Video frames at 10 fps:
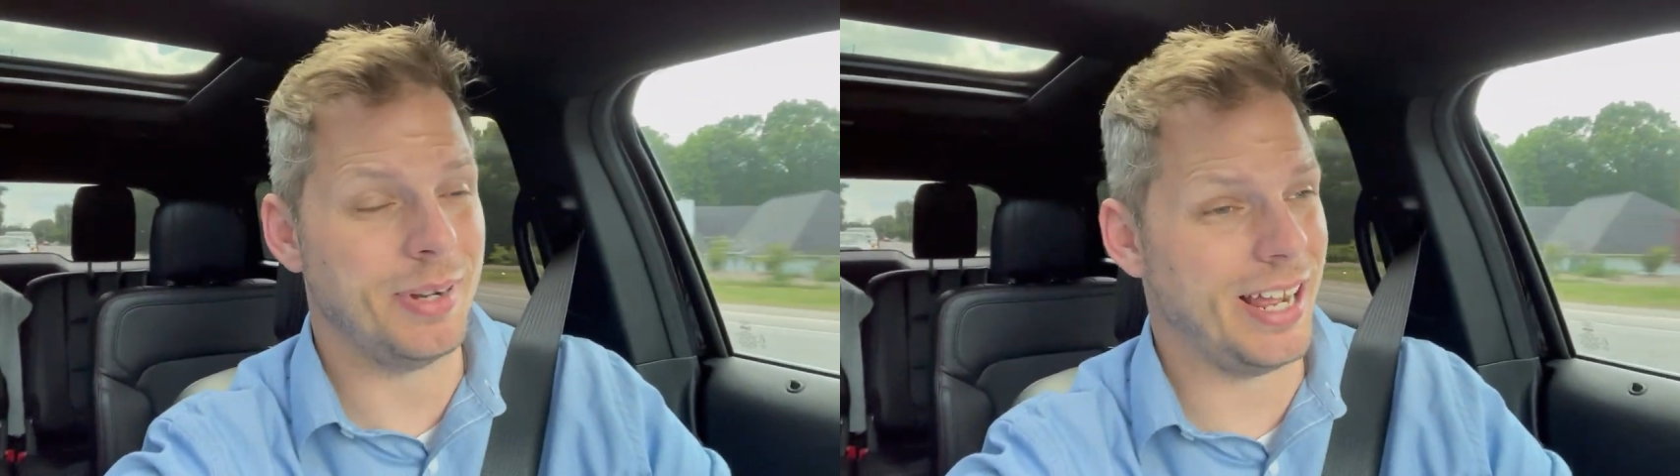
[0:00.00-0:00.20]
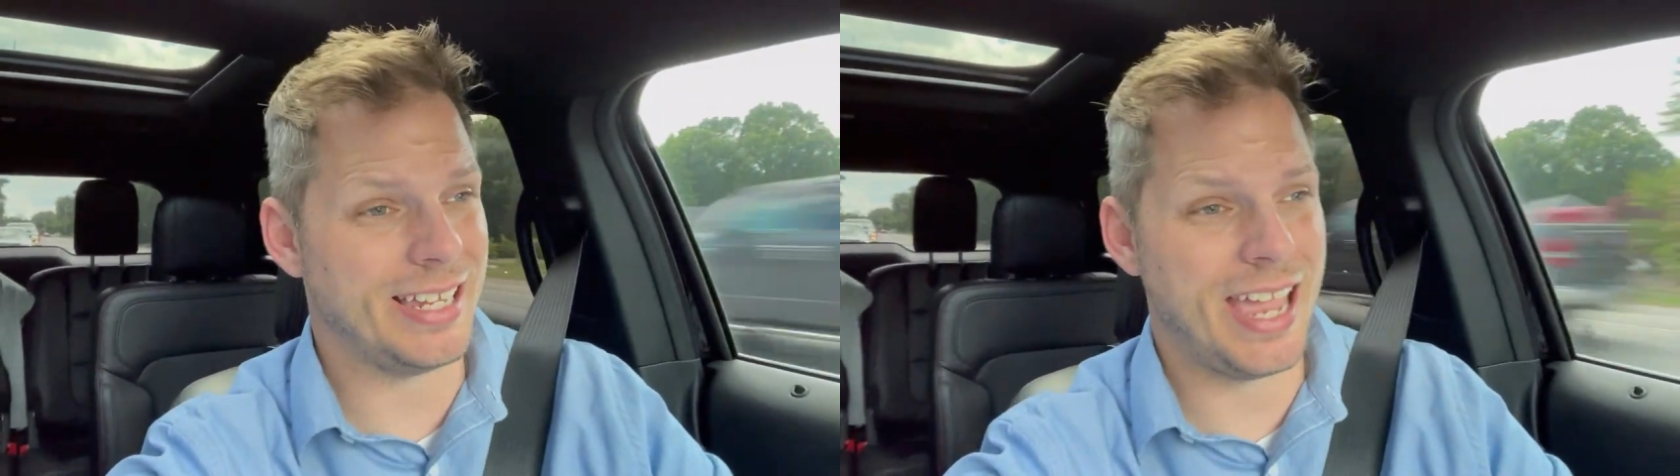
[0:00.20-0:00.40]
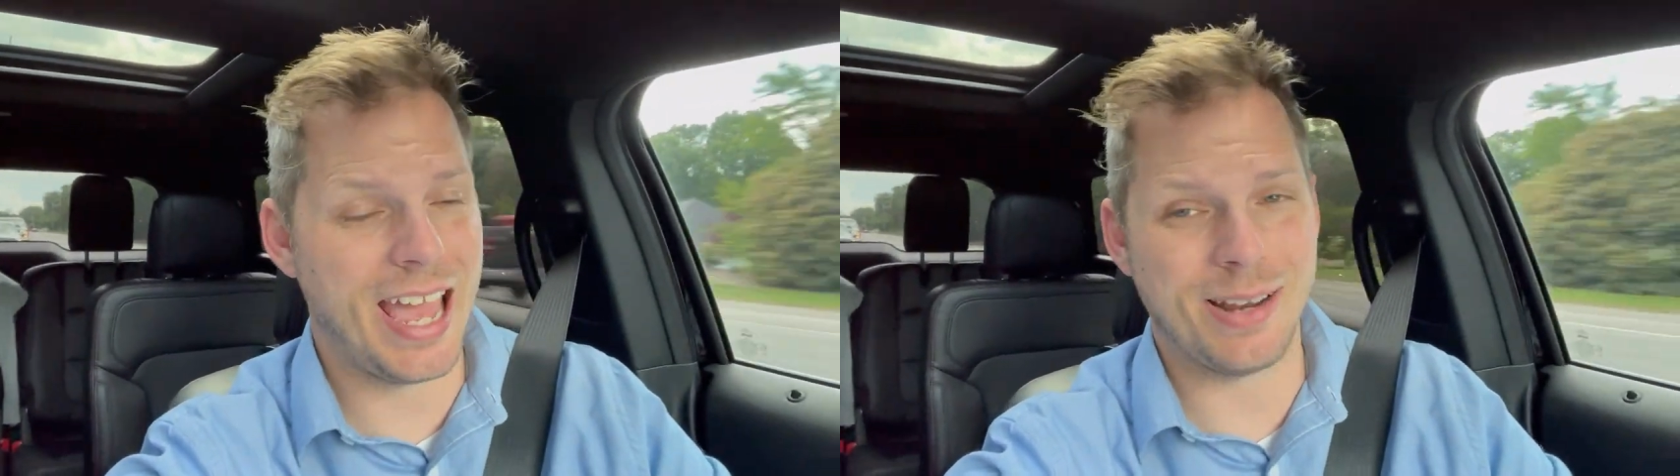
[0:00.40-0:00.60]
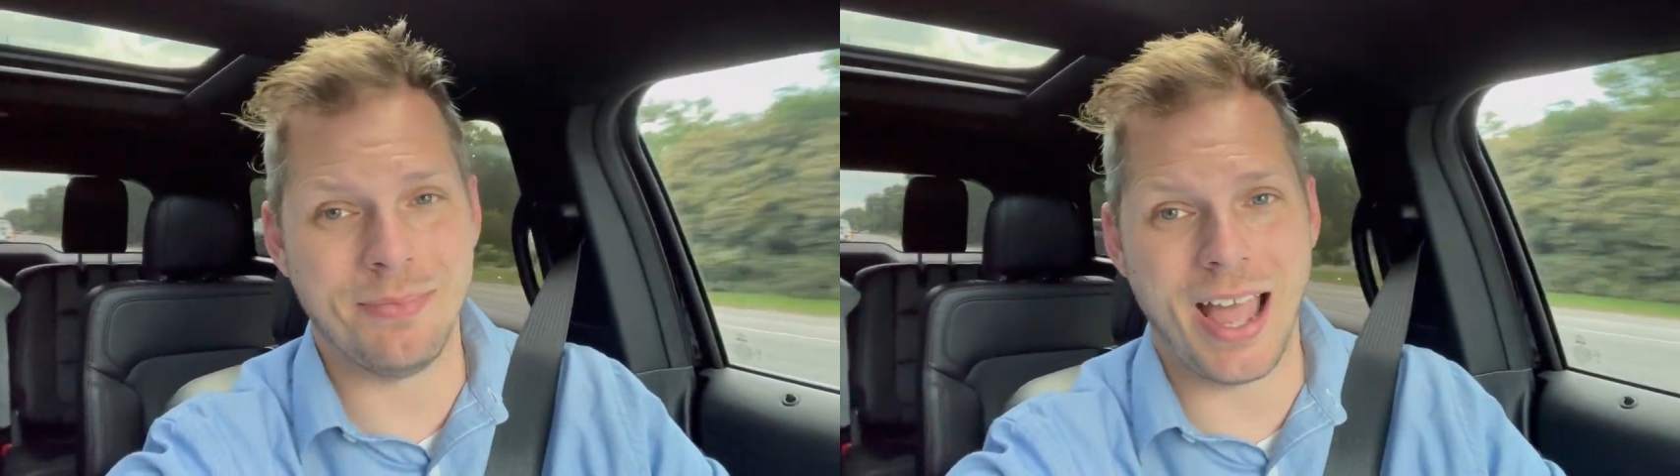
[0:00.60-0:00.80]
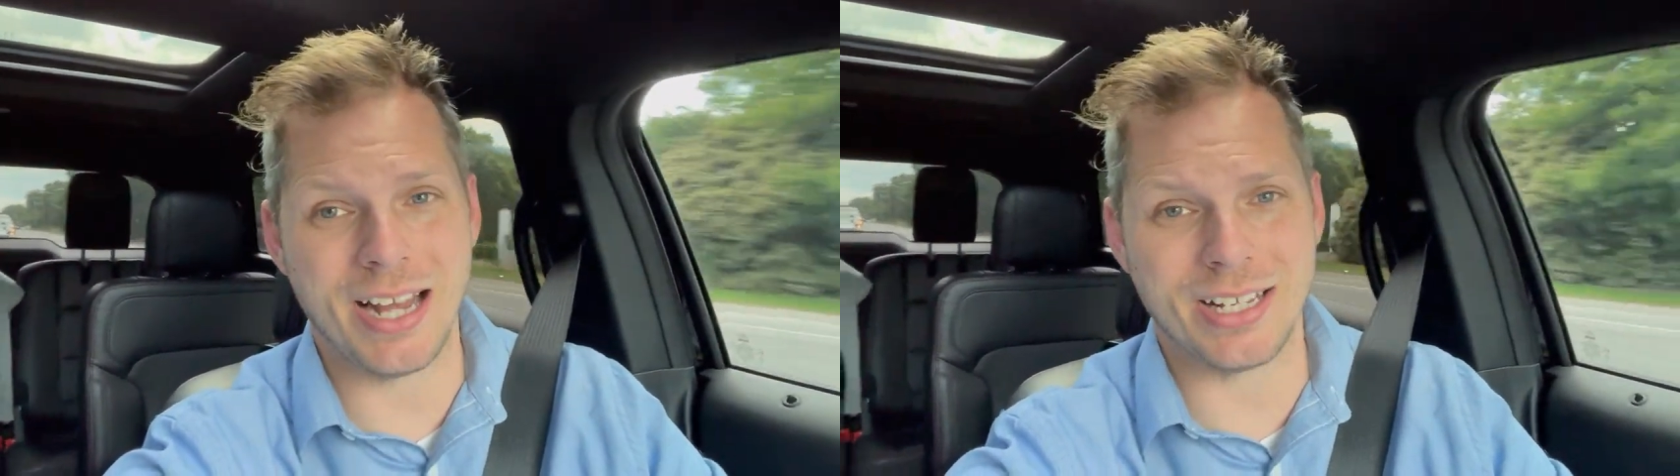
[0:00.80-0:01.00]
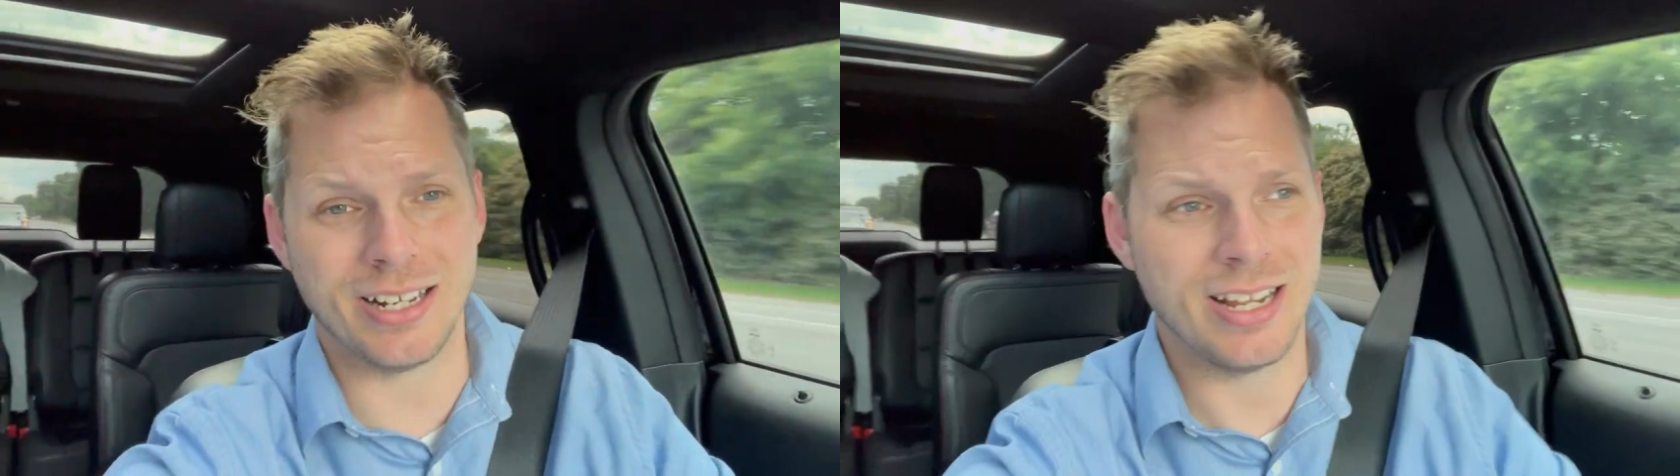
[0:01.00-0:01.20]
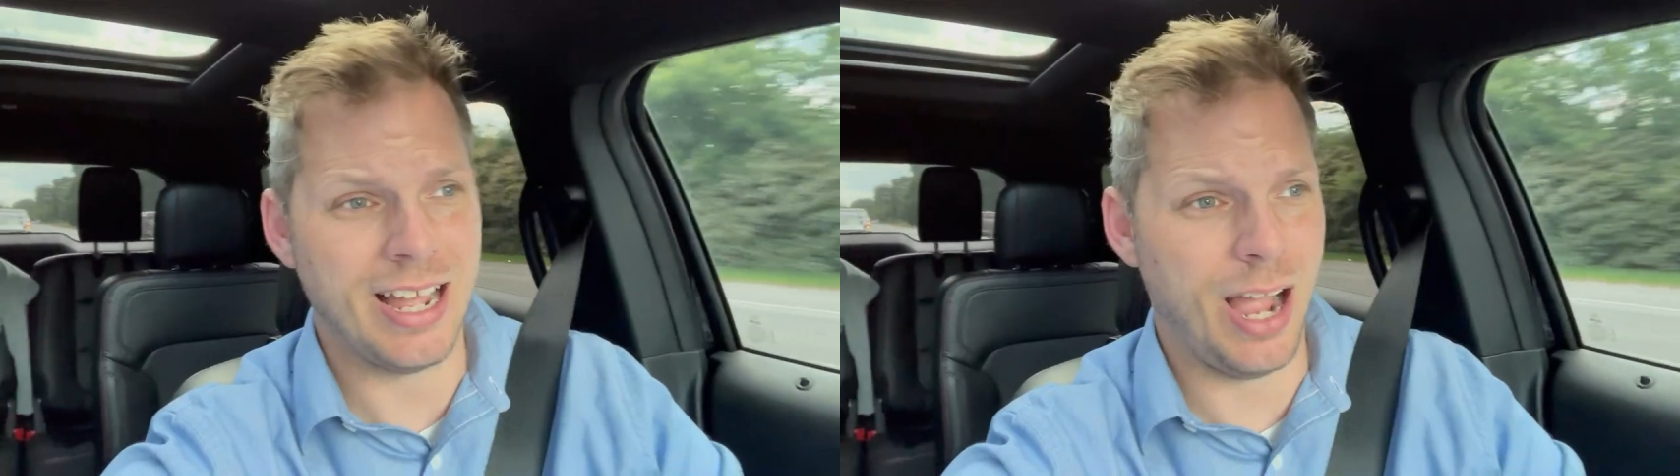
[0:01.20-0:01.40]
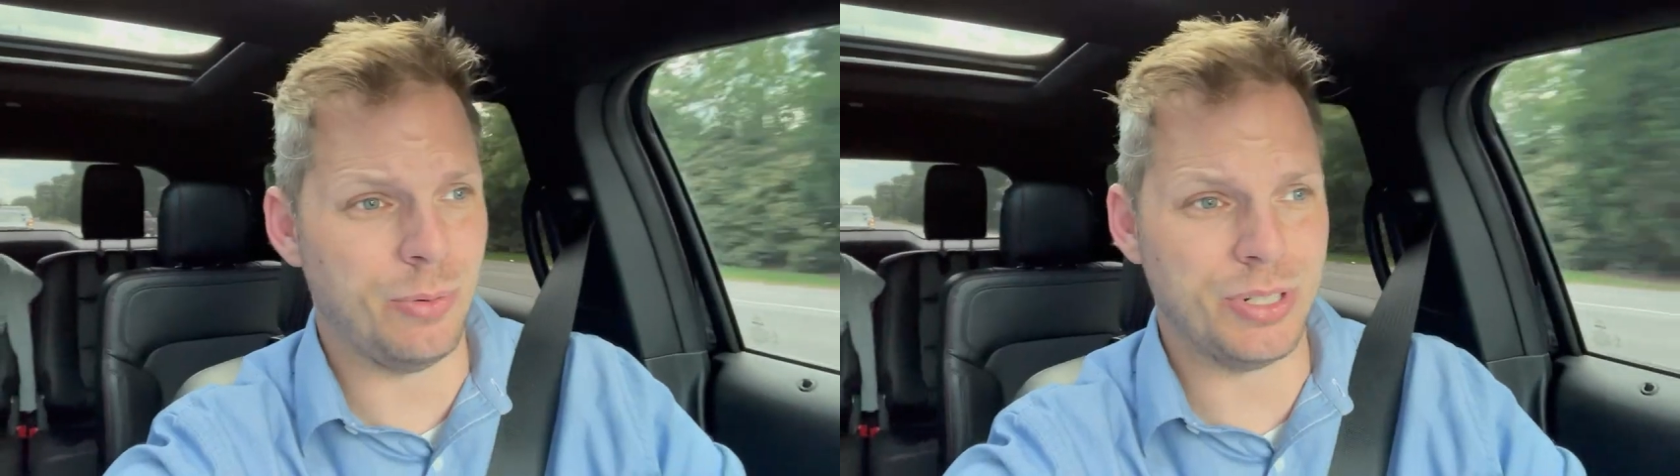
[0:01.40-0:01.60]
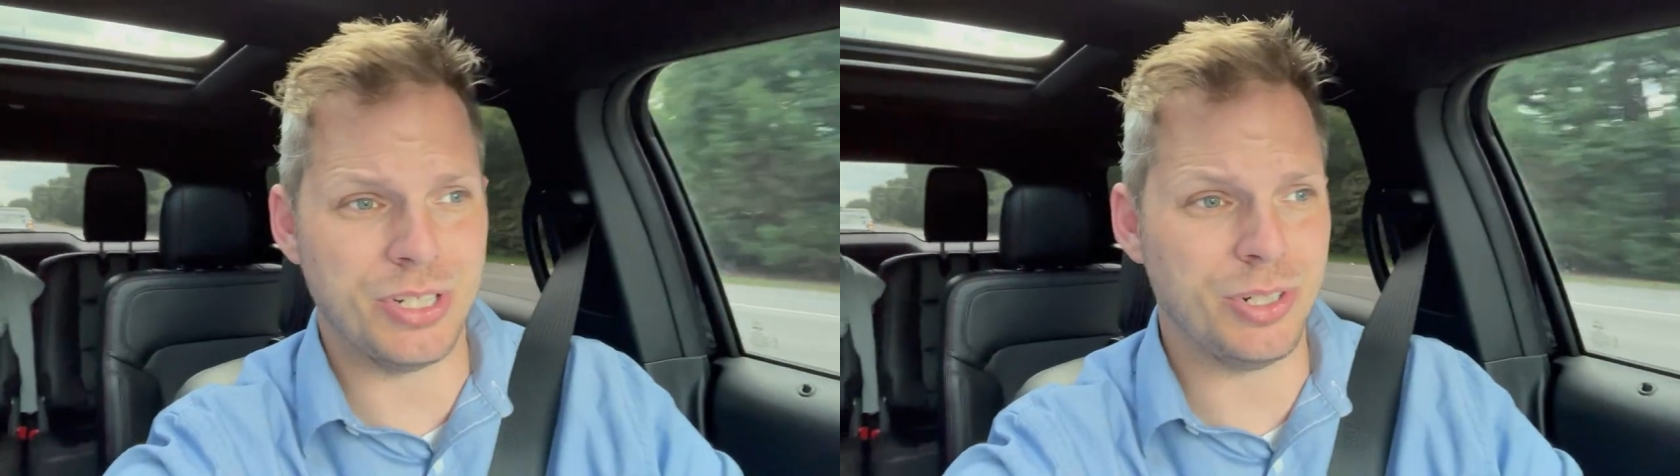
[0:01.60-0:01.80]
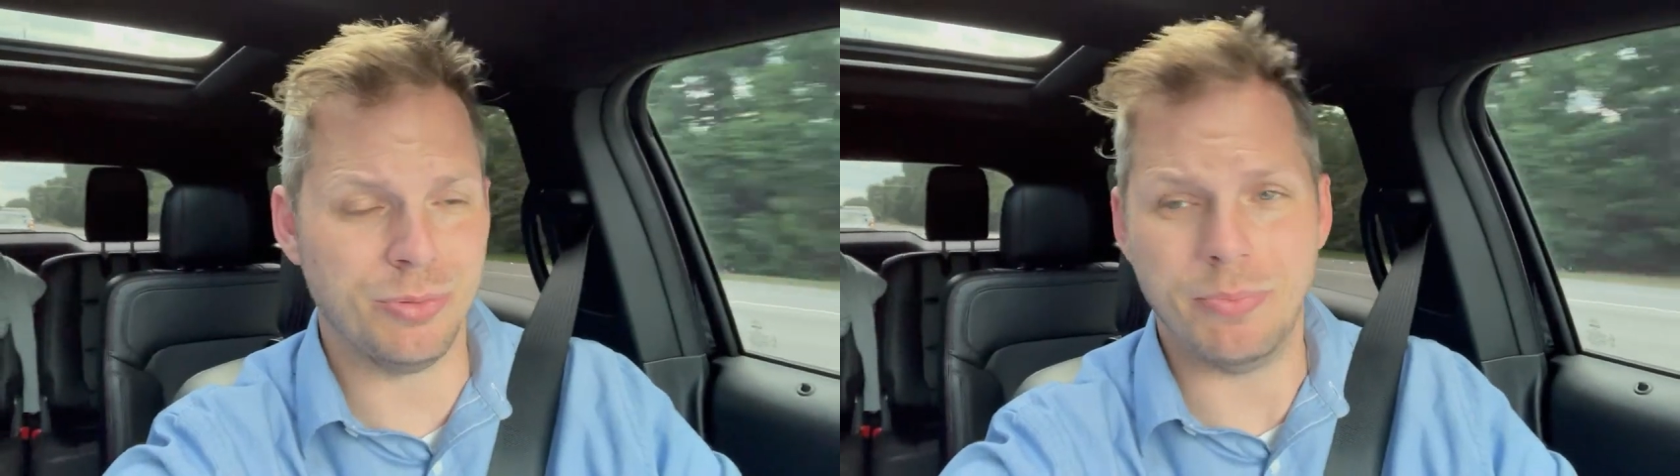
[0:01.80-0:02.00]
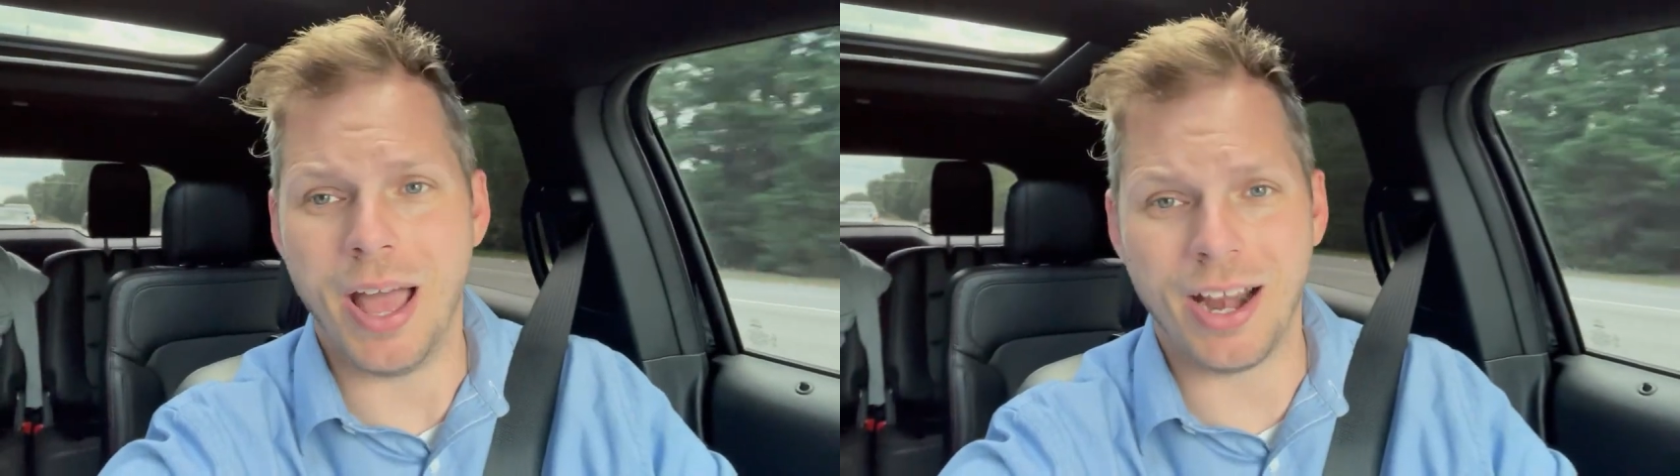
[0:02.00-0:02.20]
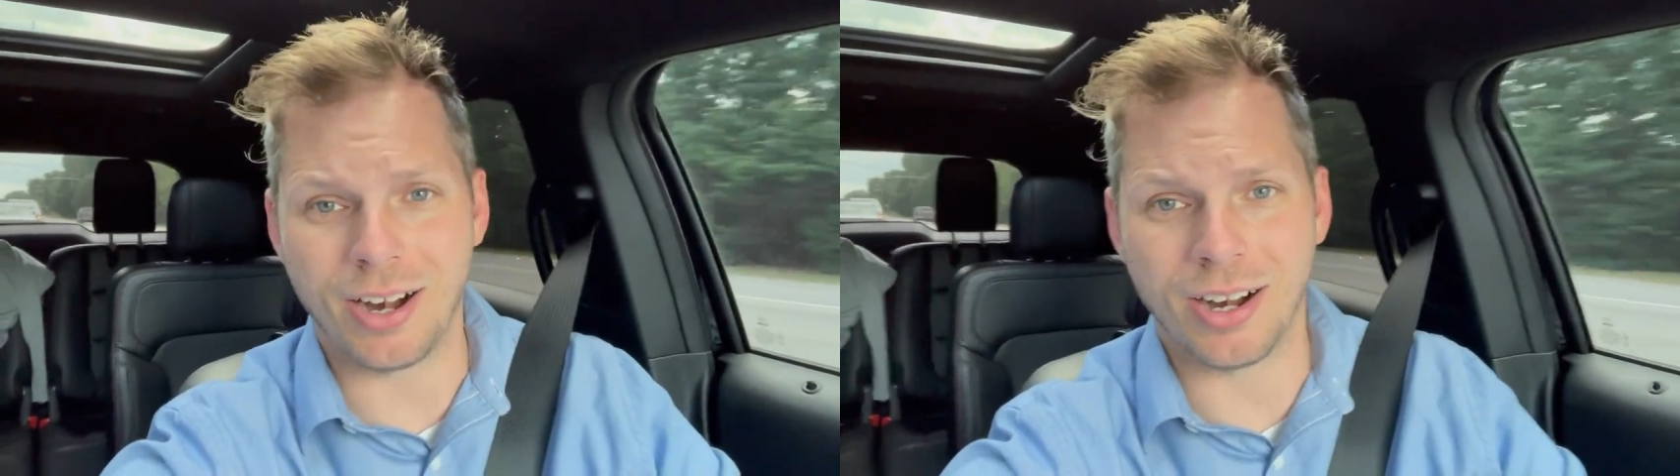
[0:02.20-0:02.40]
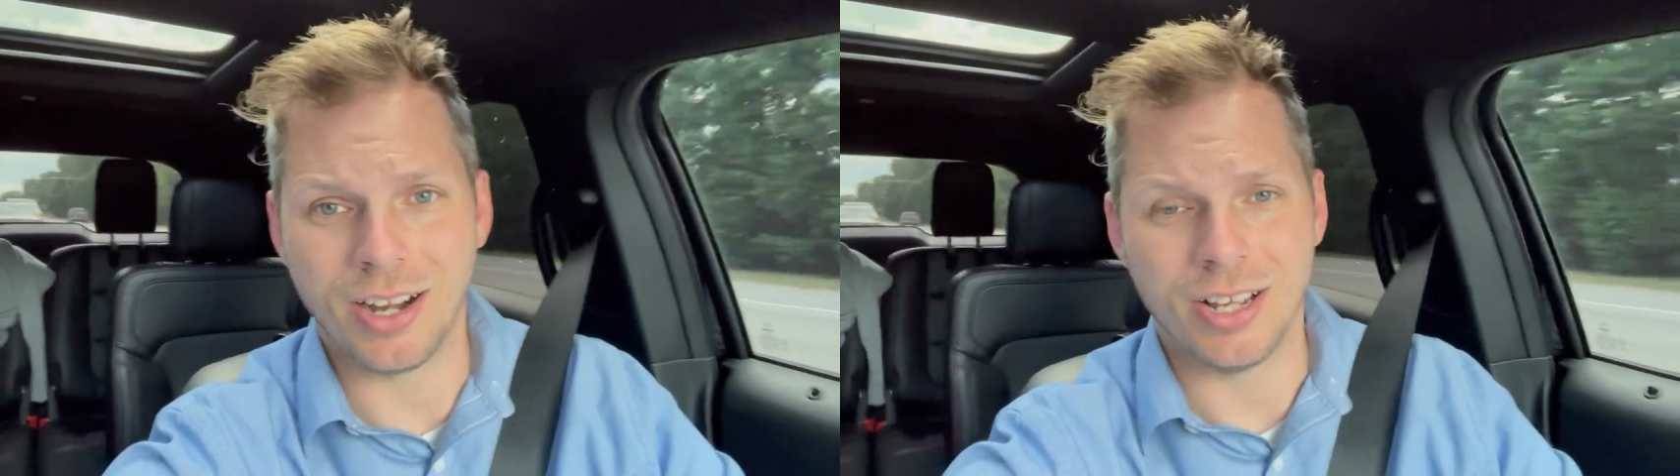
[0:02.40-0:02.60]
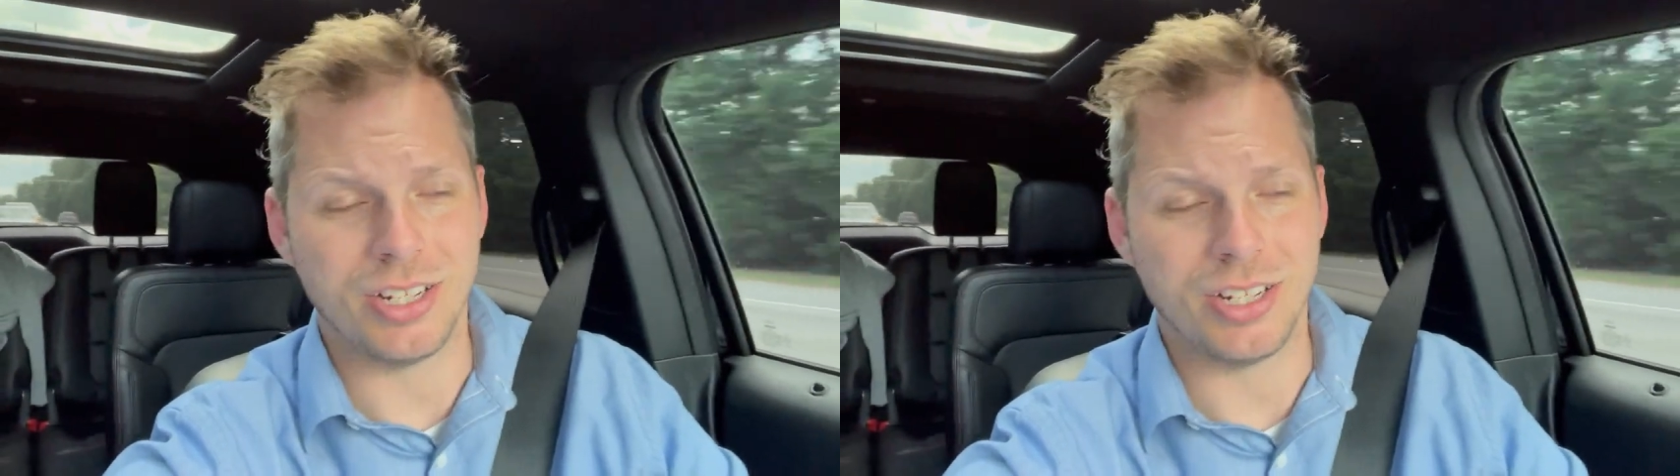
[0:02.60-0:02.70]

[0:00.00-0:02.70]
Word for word: but I can't imagine I would do better